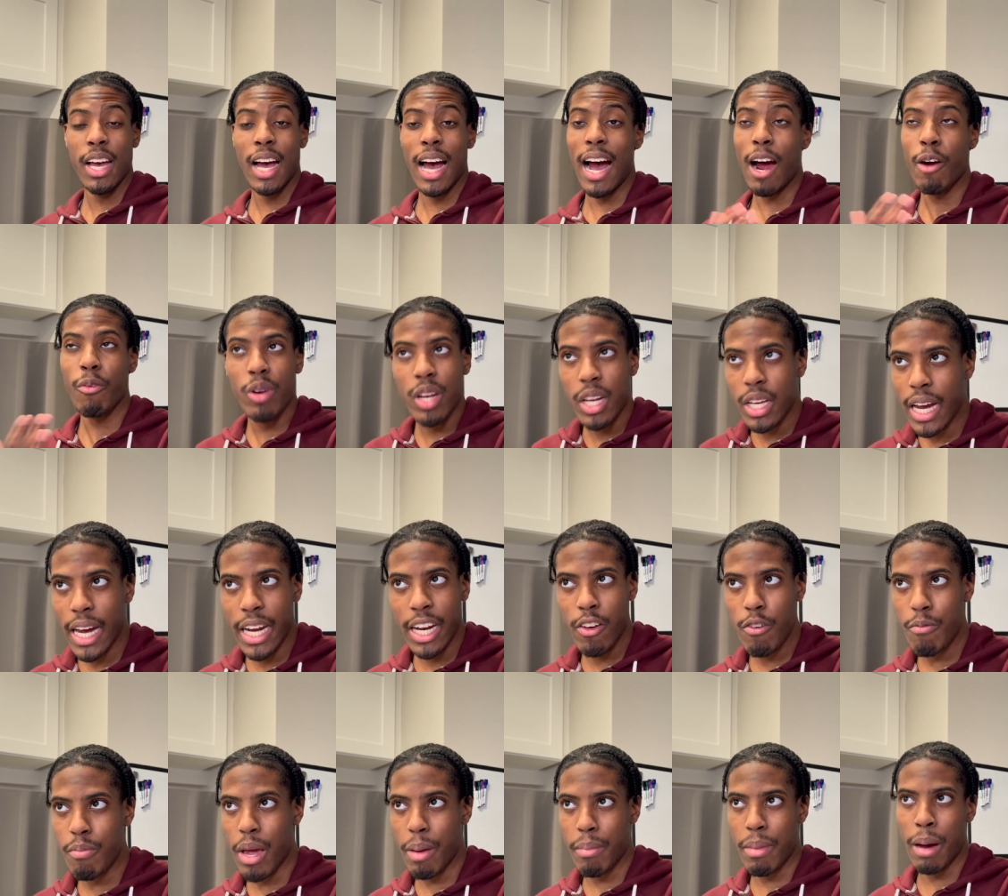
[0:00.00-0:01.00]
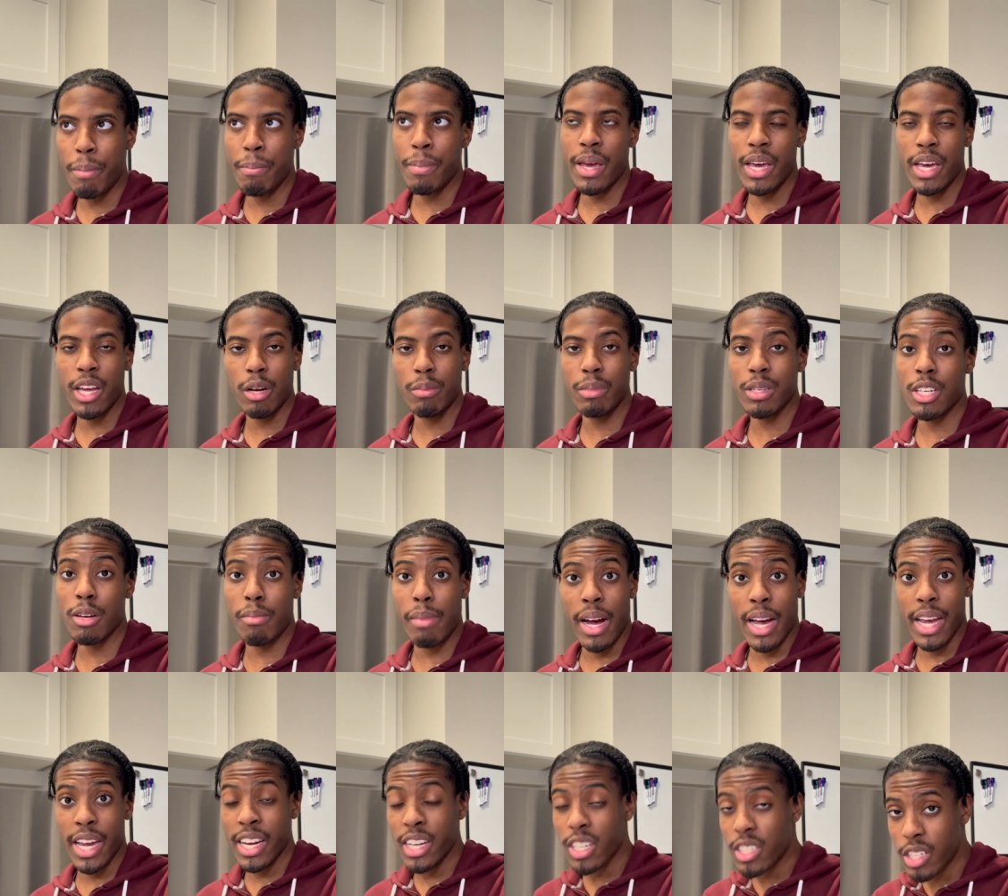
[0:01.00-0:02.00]
I really can't even make my bed up until
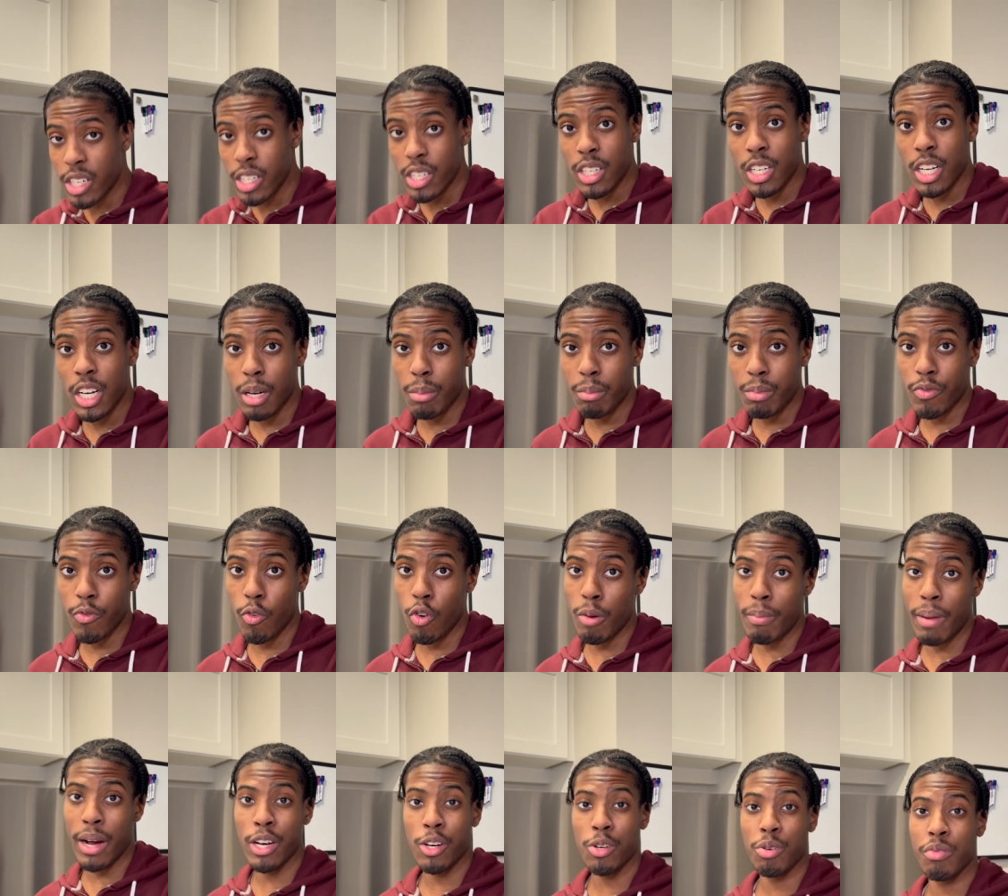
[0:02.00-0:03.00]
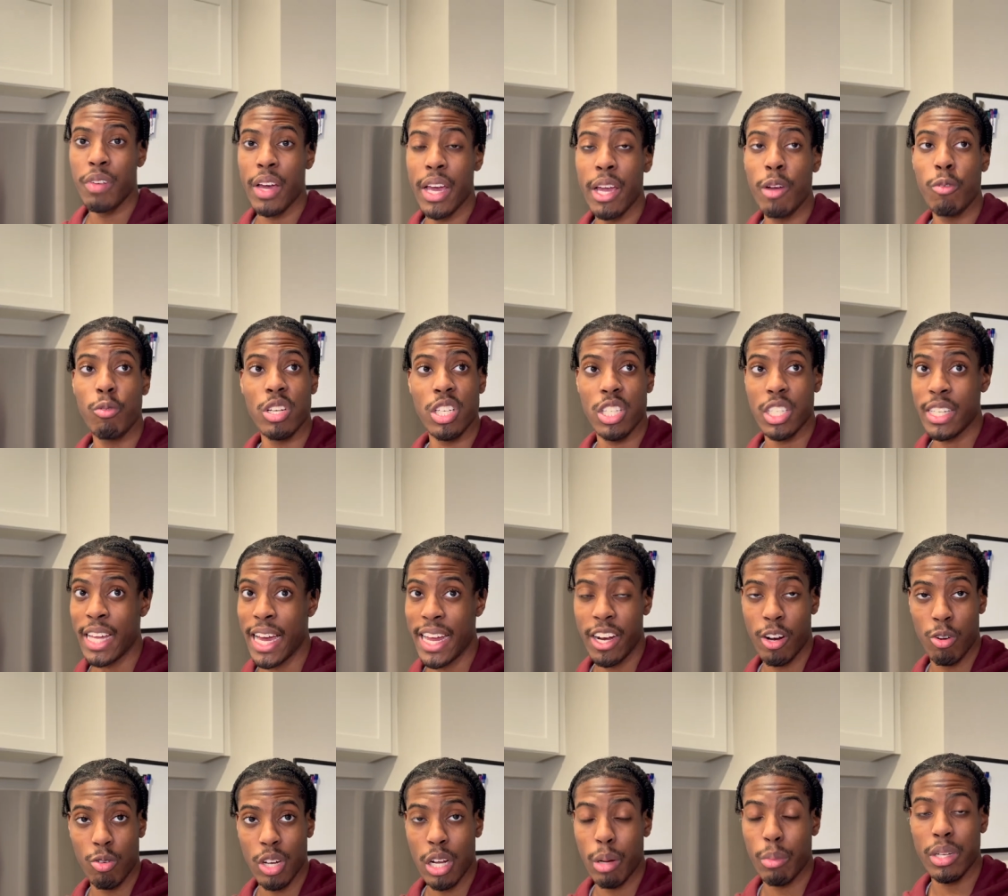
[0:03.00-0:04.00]
my insert comes for my duvet, which that
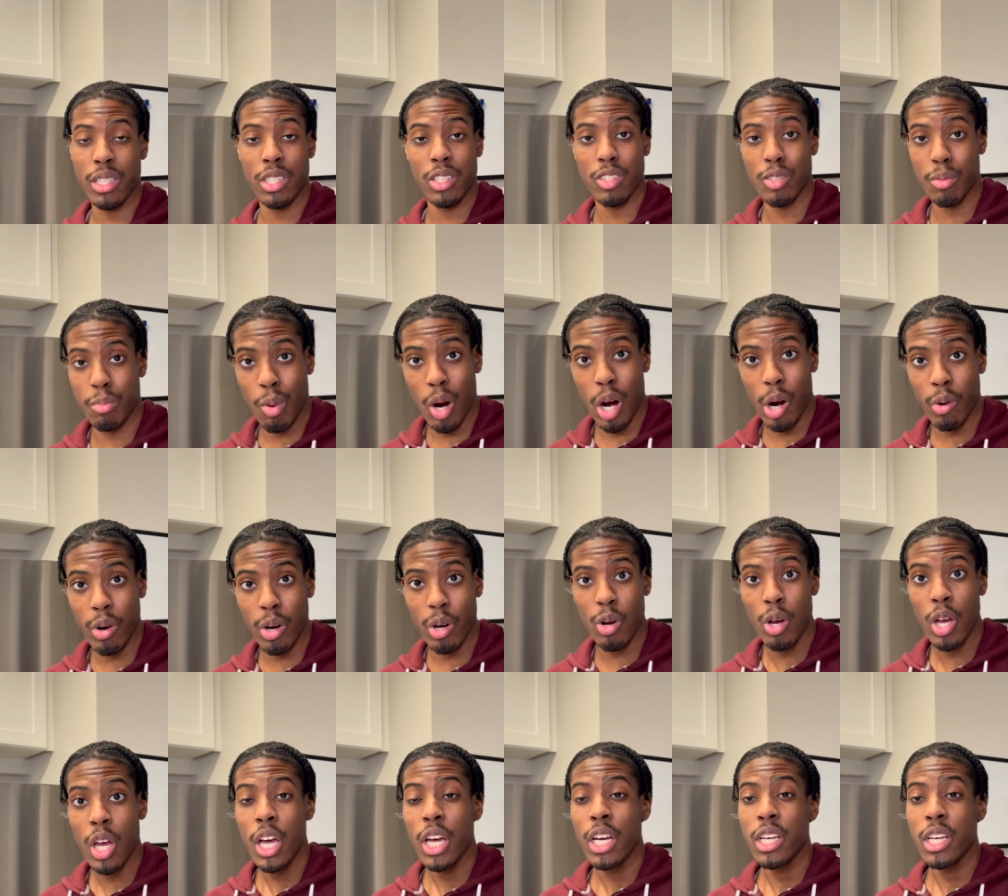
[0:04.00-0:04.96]
don't come until tomorrow.